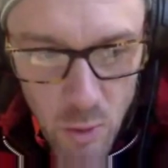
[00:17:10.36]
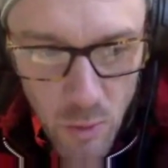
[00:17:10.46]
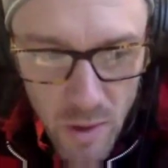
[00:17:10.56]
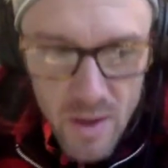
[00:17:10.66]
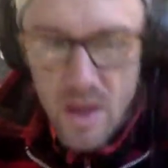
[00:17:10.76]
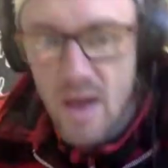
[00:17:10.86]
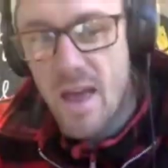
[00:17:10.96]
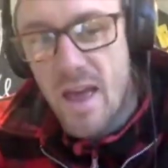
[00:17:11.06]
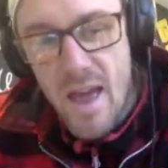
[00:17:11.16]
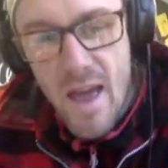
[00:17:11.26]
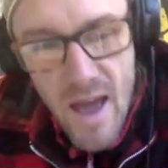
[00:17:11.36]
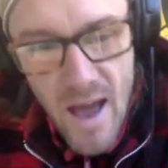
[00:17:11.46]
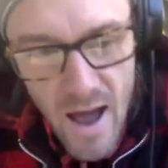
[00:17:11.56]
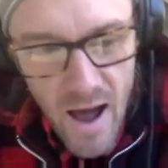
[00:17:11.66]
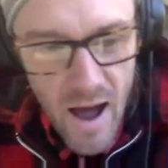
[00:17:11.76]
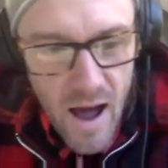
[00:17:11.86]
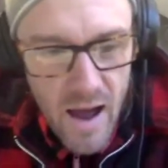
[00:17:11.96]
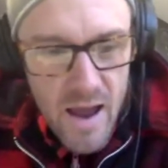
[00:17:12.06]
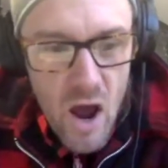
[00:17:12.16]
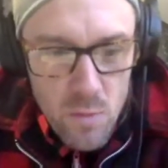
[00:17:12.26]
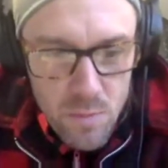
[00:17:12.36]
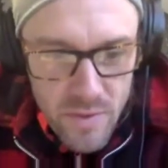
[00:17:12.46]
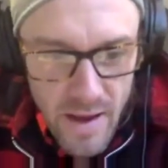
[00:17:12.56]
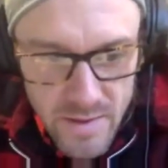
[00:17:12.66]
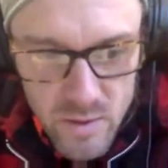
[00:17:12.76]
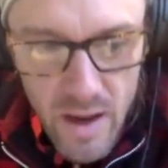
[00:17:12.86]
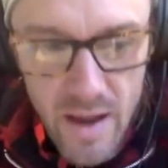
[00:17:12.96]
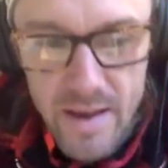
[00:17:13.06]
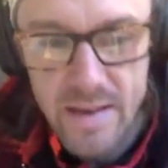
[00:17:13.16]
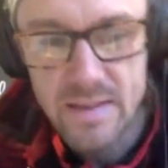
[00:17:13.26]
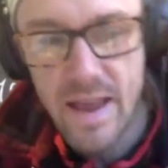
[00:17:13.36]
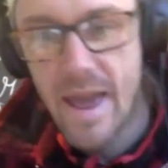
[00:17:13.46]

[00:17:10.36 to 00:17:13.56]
Cool. I hope that is